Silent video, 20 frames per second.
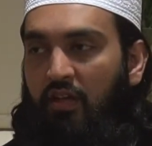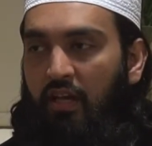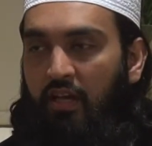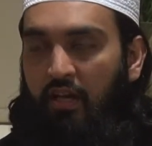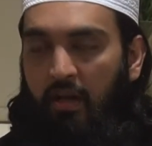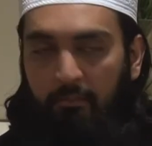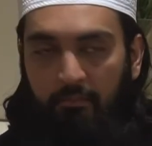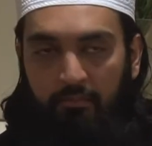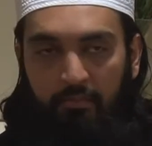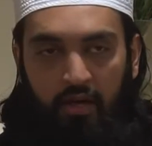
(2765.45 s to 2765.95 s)
And
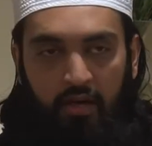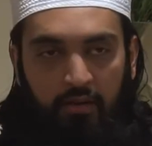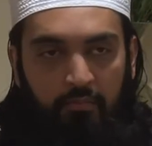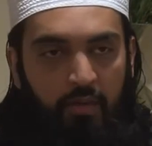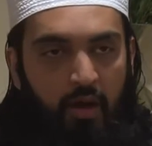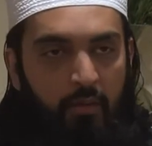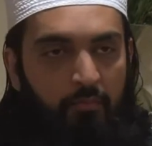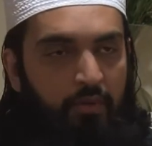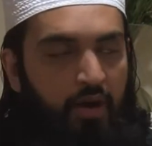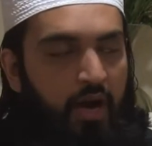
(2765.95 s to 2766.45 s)
a,
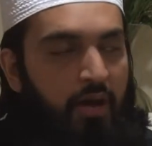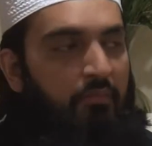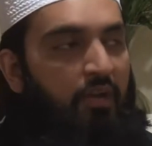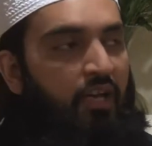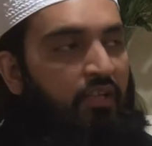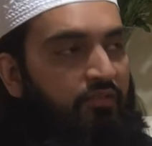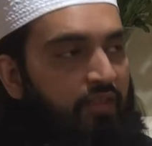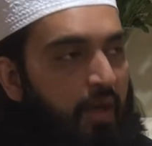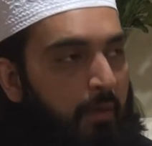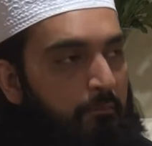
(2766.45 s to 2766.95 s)
a, a prime
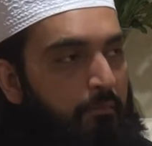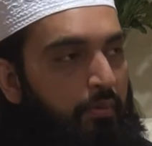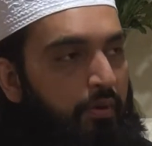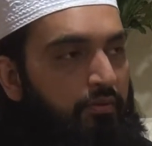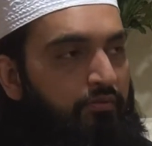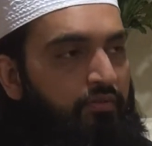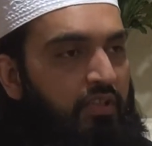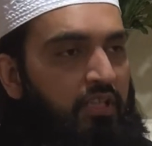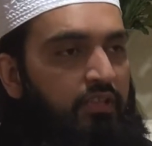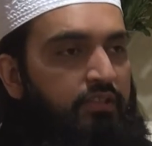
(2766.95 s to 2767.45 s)
example
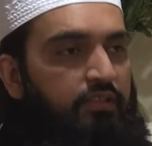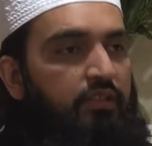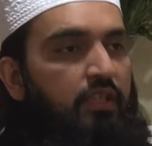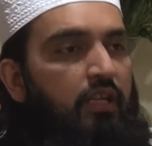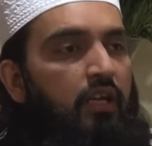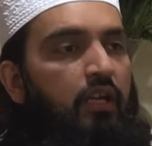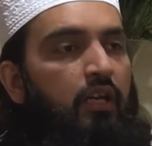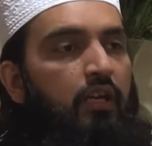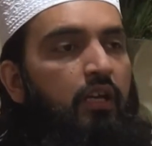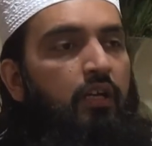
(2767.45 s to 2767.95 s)
of this,
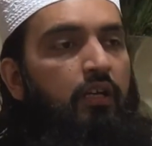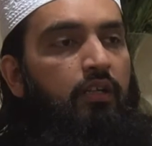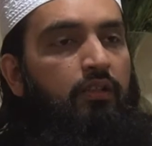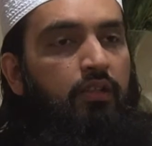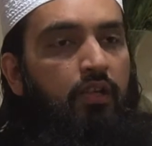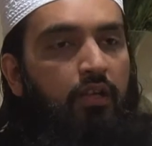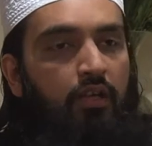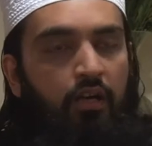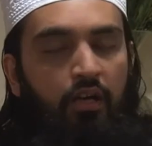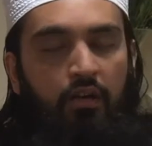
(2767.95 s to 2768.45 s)

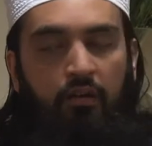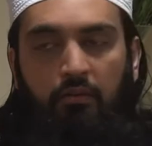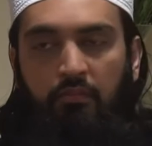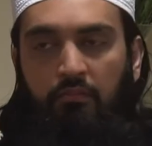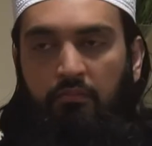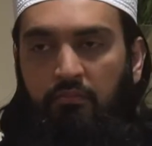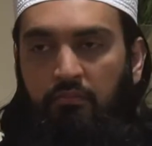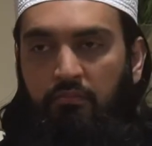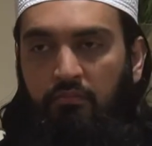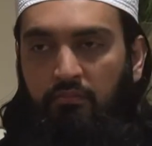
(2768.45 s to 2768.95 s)
the
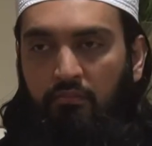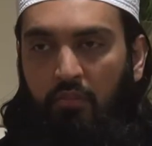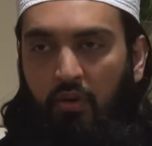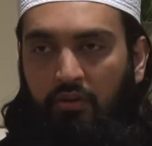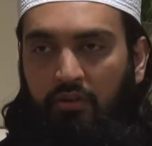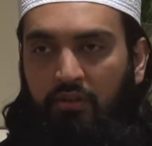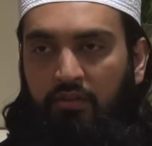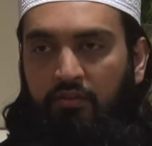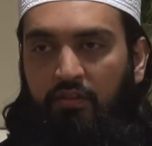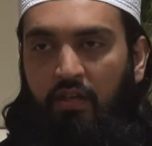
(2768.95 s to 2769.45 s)

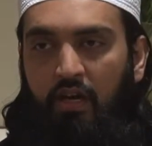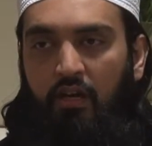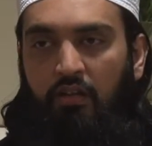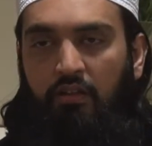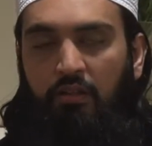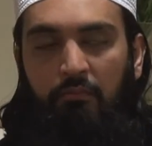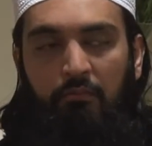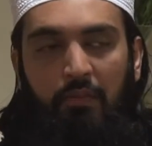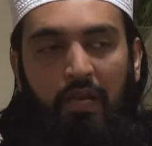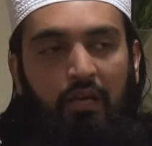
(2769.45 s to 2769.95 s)
mu'jiza,
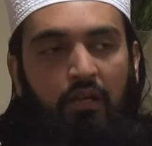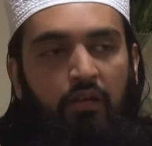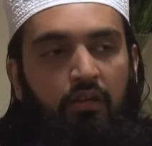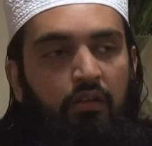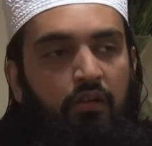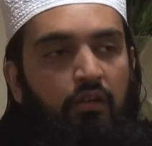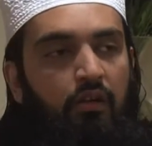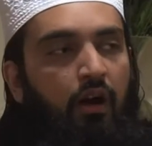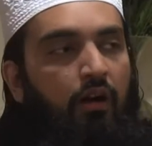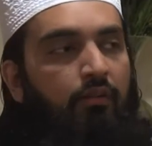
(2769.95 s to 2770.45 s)
the
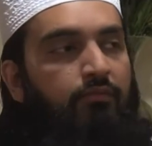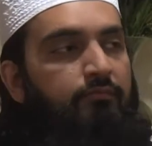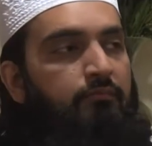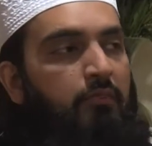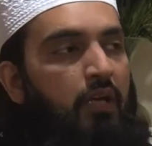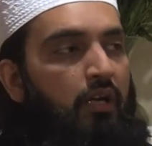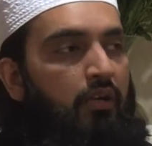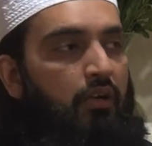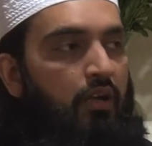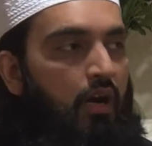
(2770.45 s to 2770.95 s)
miracle of
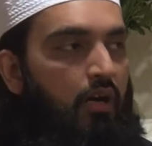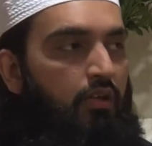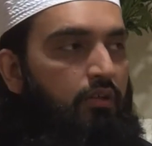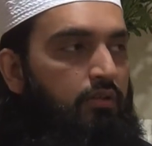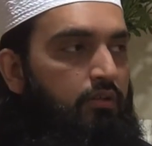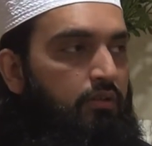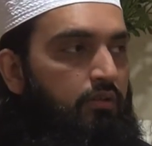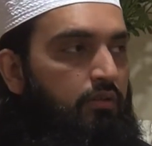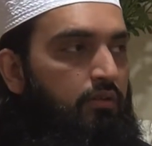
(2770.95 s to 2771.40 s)
Mi'raj,